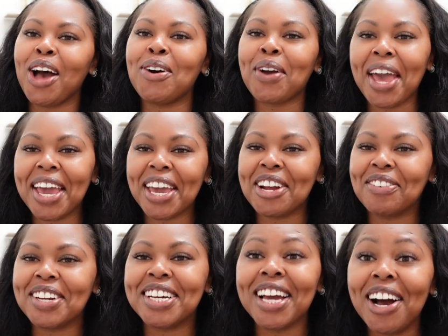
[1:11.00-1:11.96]
Okay, here
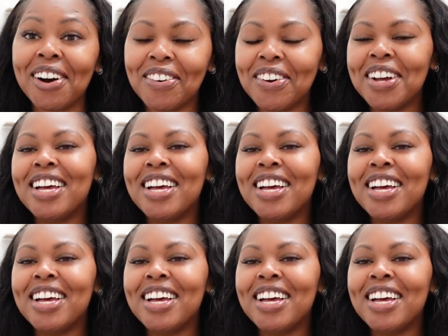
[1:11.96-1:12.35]
we go.